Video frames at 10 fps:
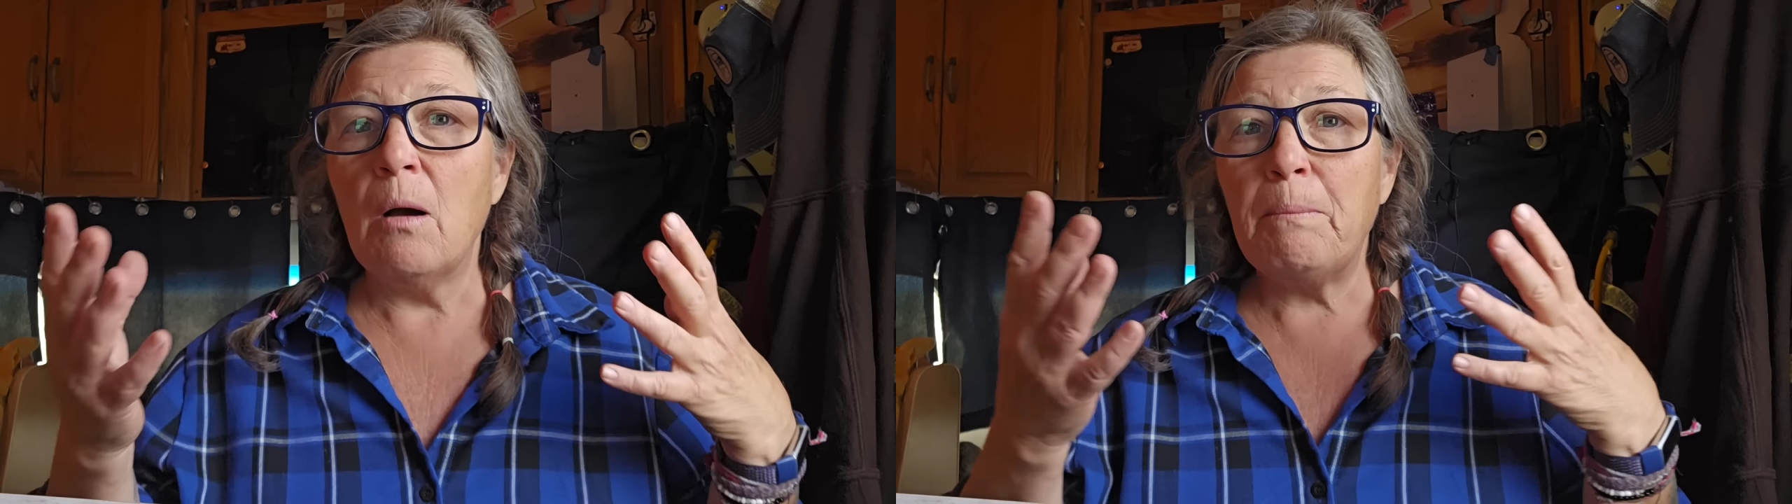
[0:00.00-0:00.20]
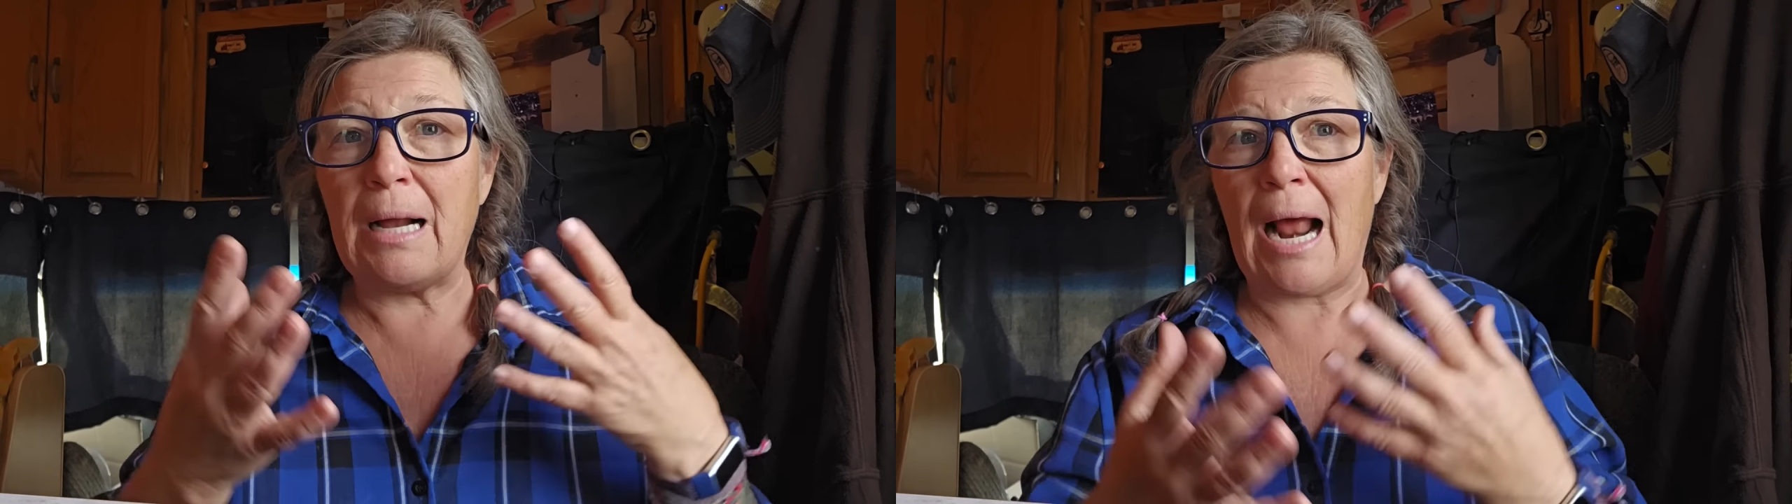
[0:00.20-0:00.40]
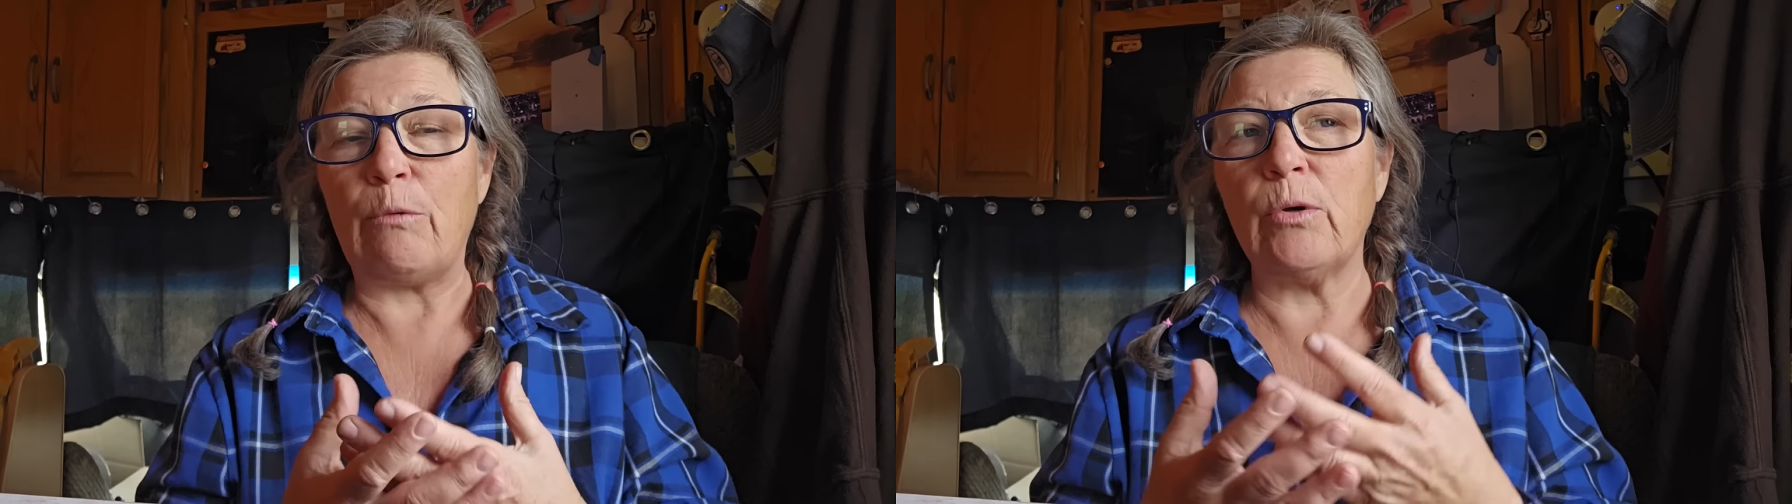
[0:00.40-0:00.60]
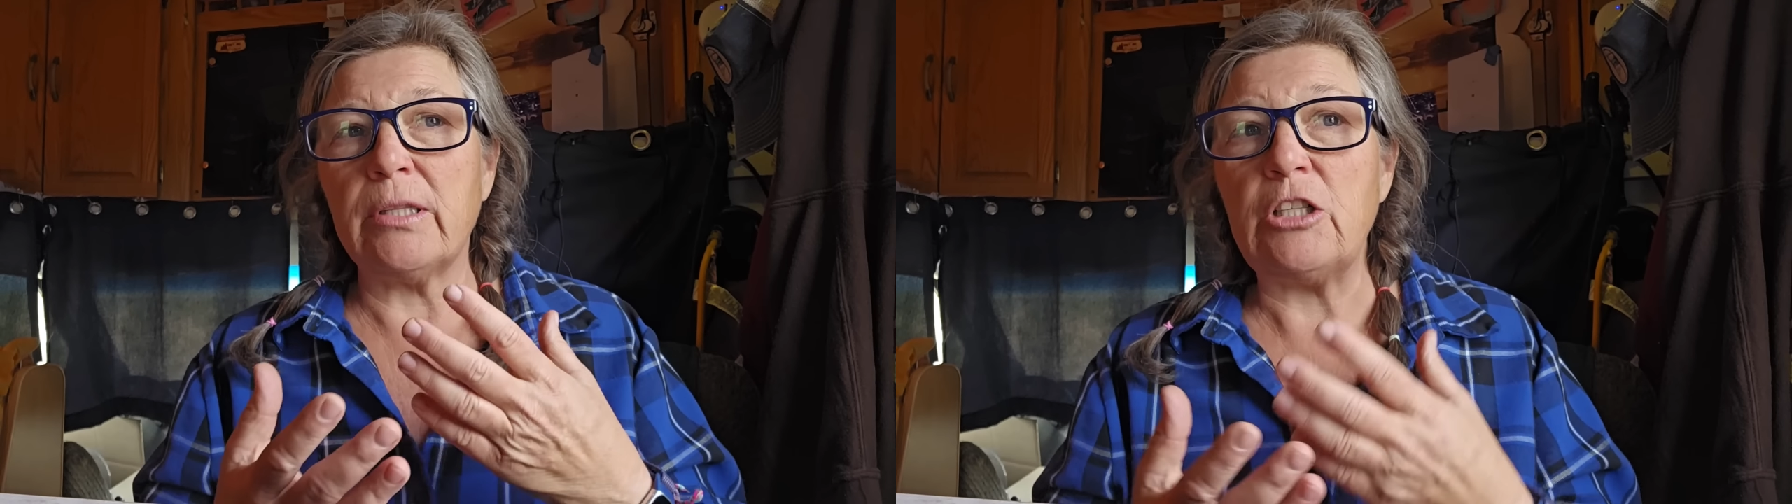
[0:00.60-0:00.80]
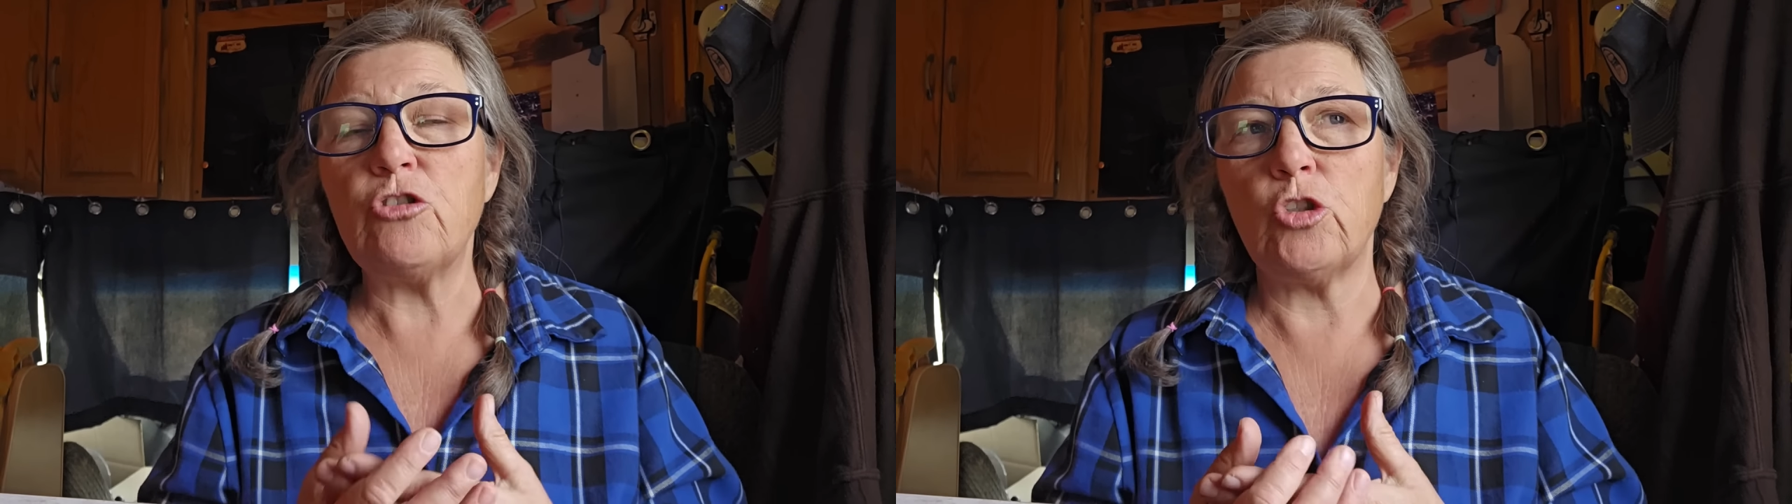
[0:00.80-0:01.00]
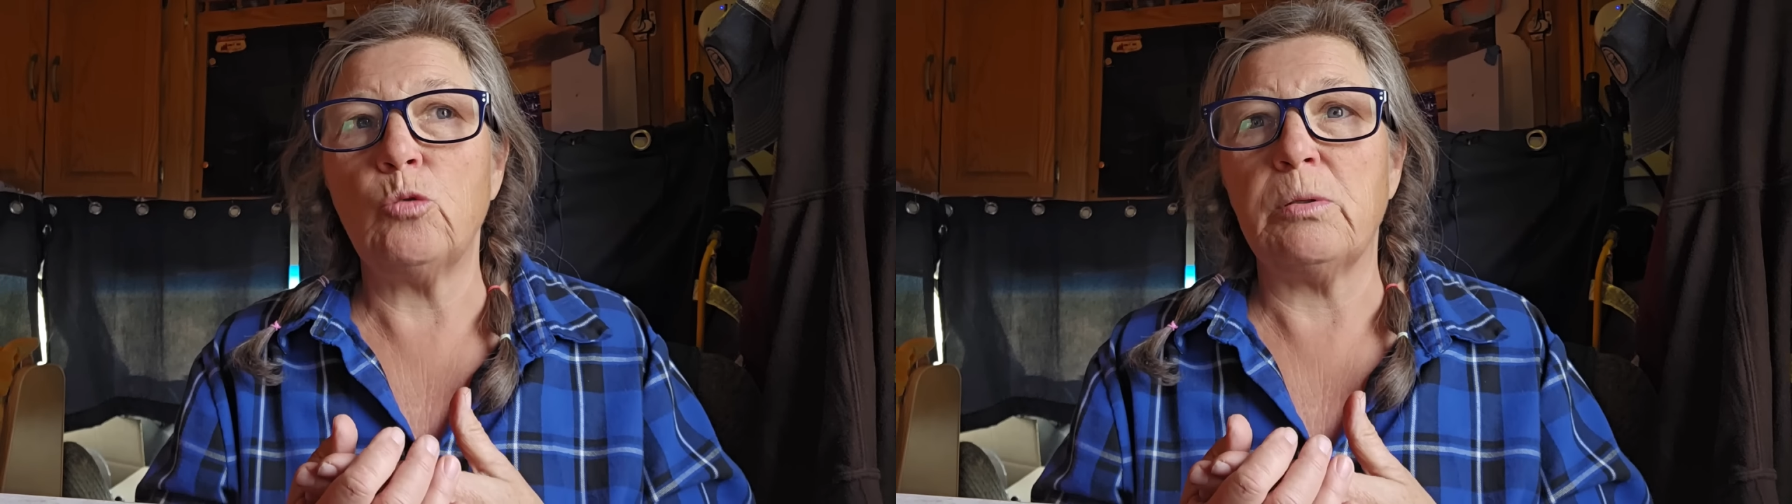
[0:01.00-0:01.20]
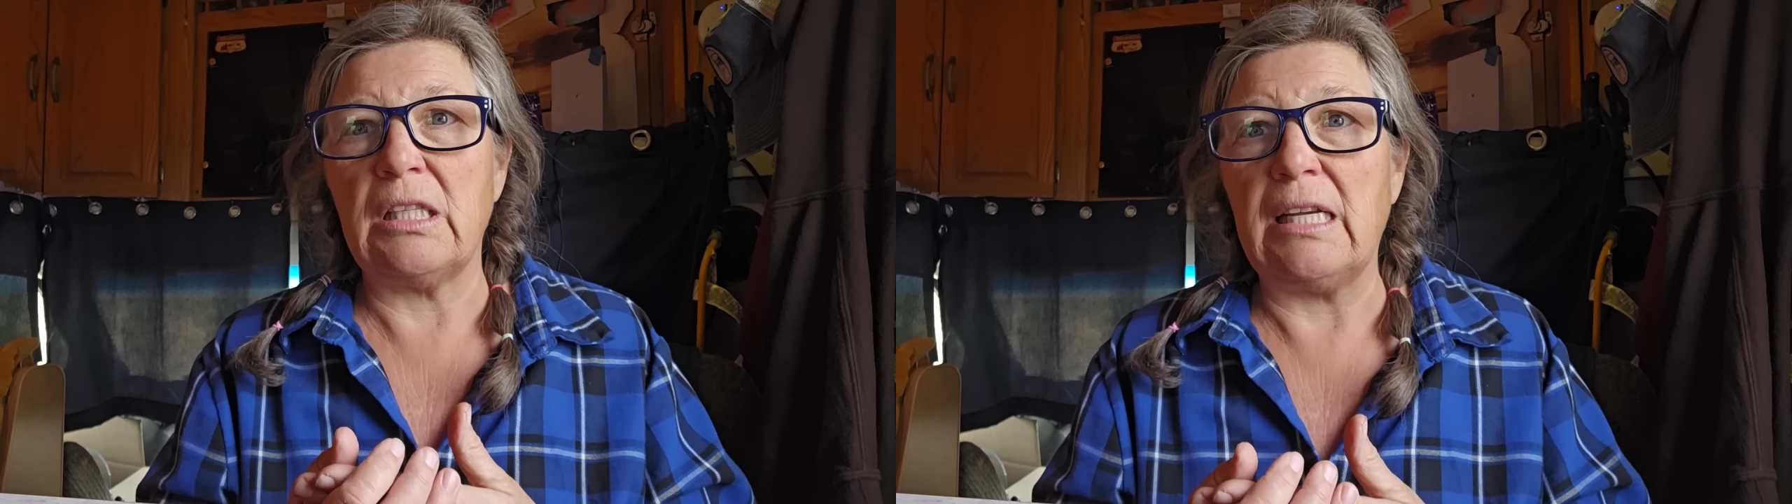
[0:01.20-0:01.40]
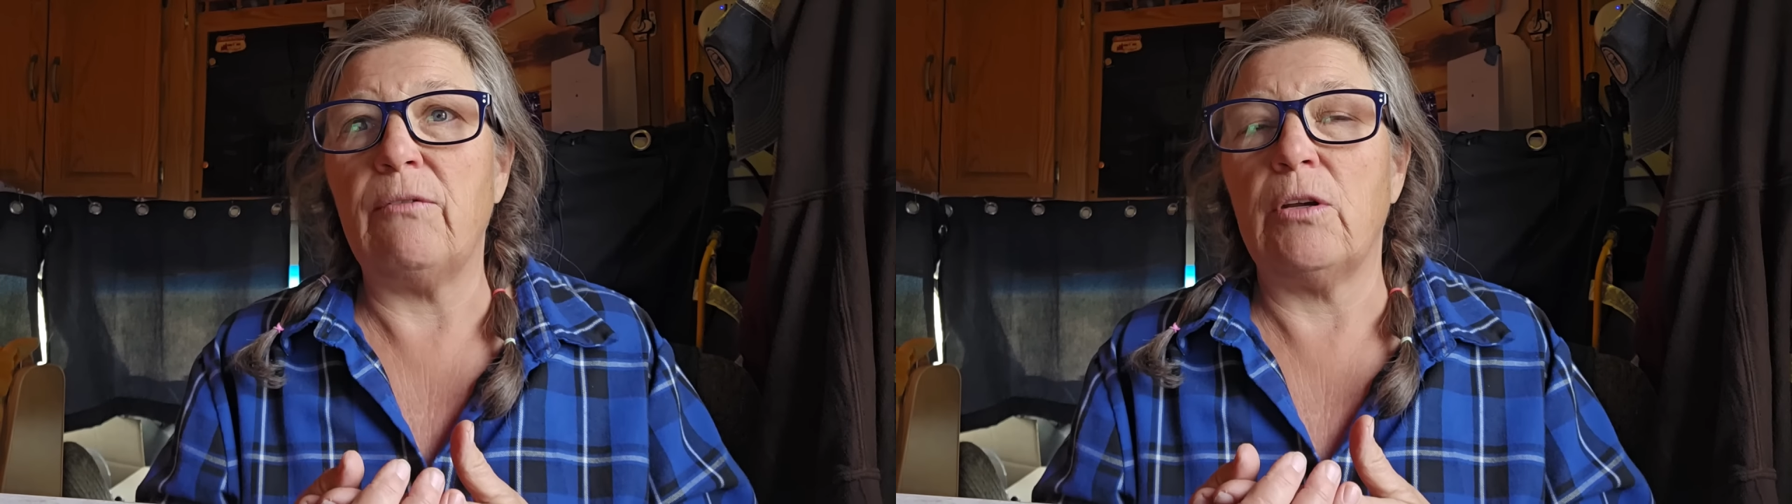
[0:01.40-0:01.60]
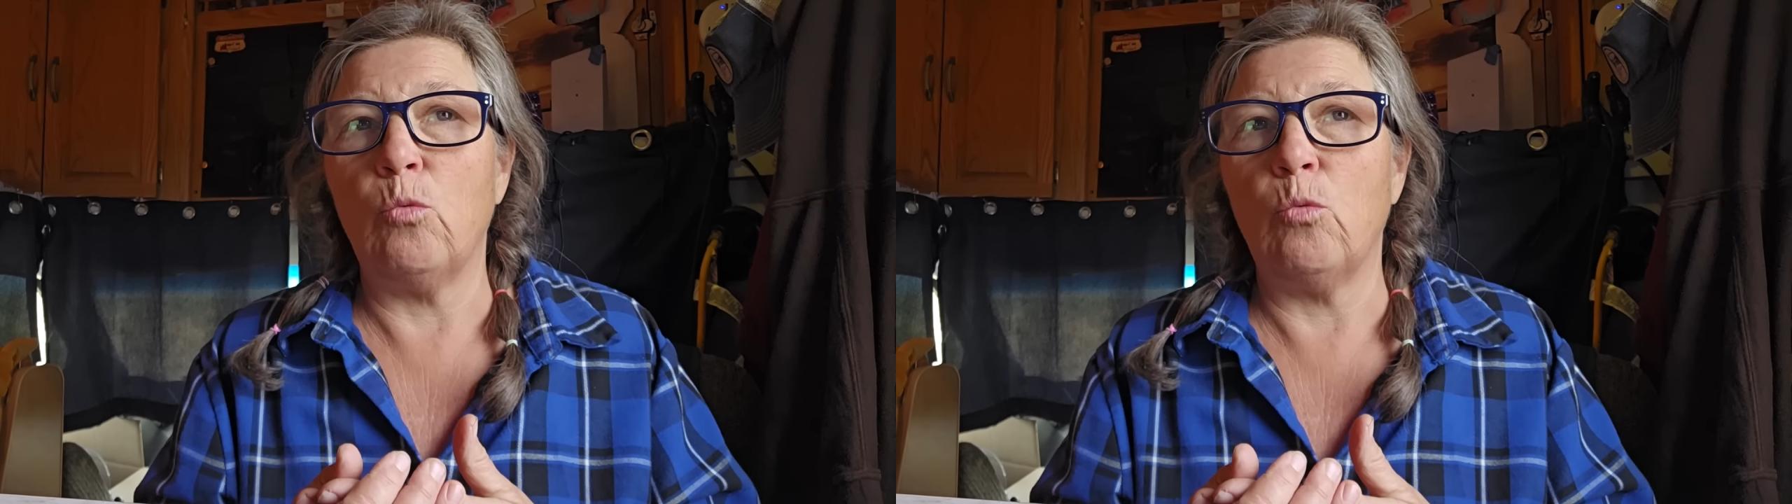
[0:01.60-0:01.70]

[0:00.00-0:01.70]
But I really do believe